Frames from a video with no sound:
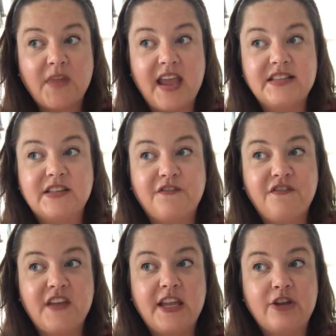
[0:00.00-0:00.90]
it's a
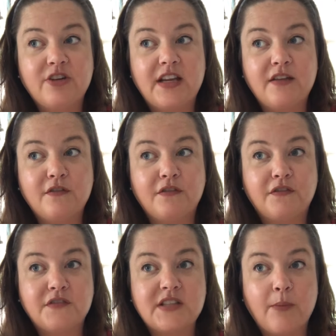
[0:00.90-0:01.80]
figurative,
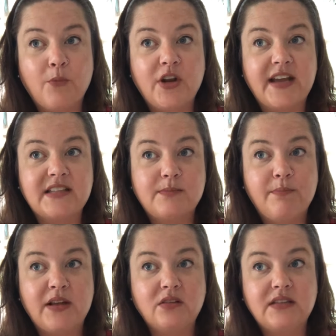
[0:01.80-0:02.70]
someone has
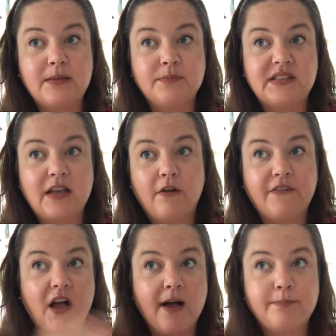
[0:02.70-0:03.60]
built themselves
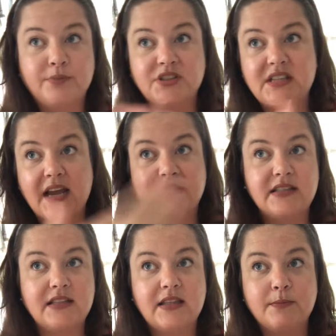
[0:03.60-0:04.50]
up,
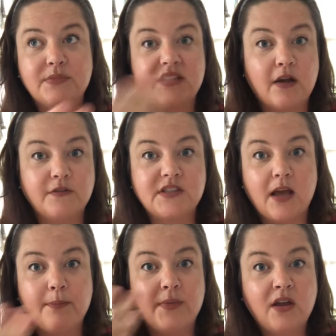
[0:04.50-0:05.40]
protected themselves
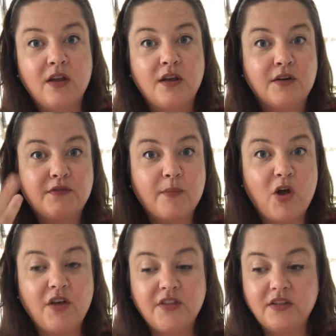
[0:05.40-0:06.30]
up from
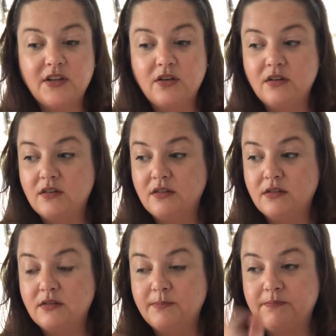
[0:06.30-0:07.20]
all the
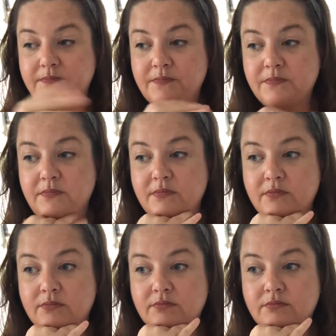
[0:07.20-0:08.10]
little
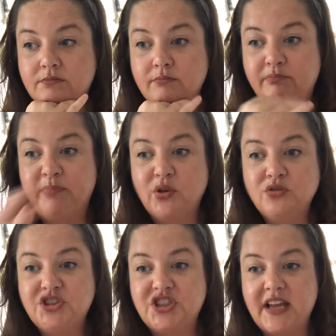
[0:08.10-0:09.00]

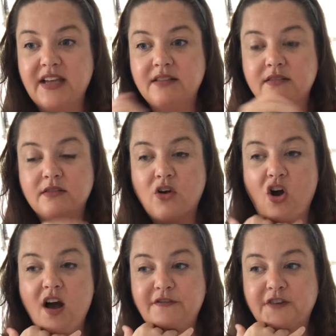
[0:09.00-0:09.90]
bullshit
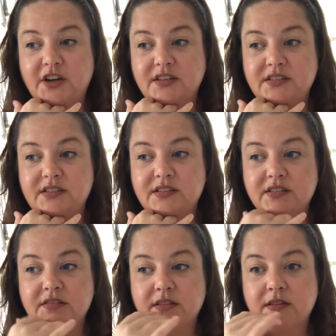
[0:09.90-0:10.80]
offers
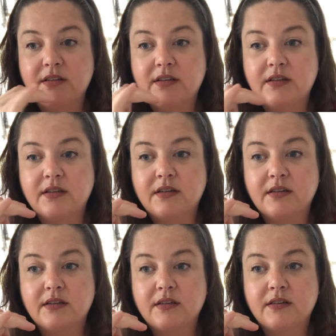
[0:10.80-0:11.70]

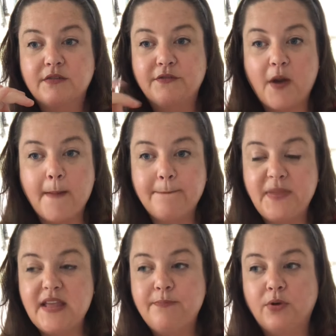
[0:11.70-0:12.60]
from
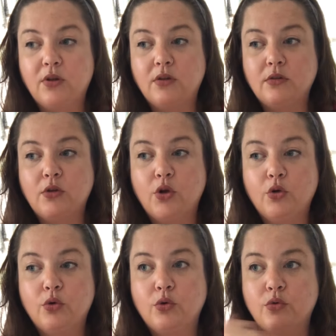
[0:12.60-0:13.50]
people
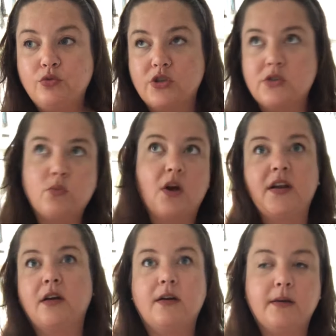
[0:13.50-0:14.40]
who just want
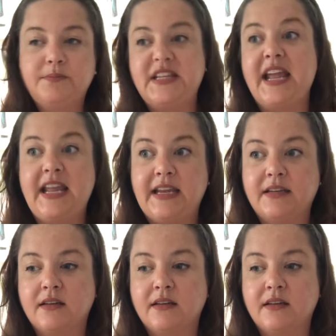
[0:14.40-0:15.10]
to obtain.